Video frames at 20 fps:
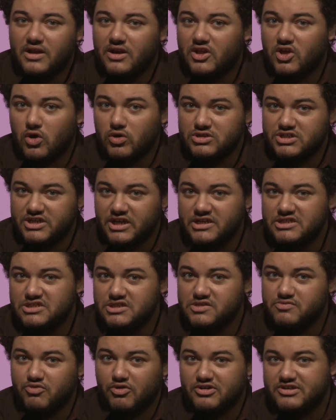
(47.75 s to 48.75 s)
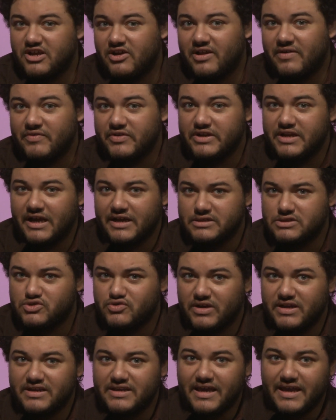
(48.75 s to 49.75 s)
Negotiations broke down after 9
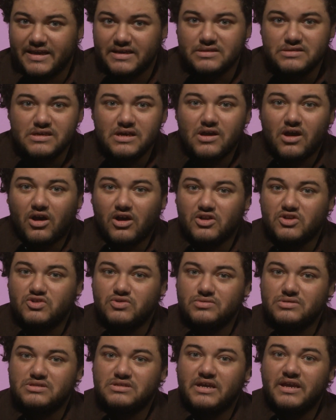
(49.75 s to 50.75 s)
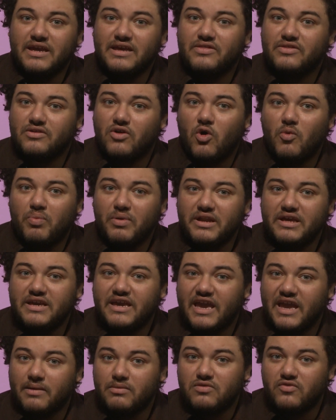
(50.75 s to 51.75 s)
straight days on Tuesday, and the opening
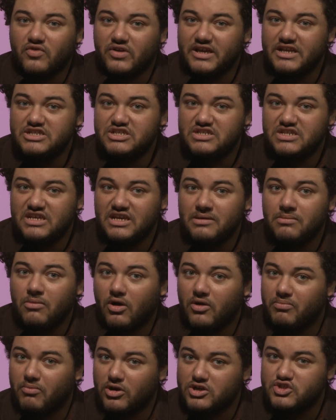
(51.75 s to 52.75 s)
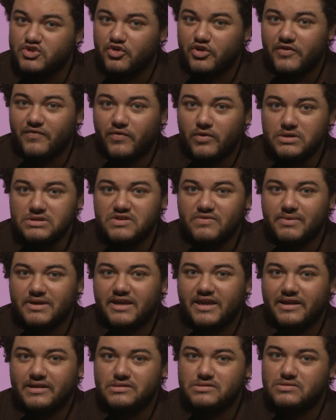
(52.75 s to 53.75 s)
games for each team on March 31st have been
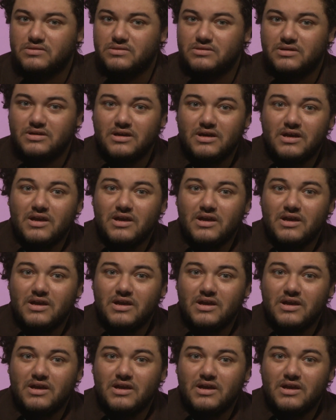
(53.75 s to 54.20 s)
canceled.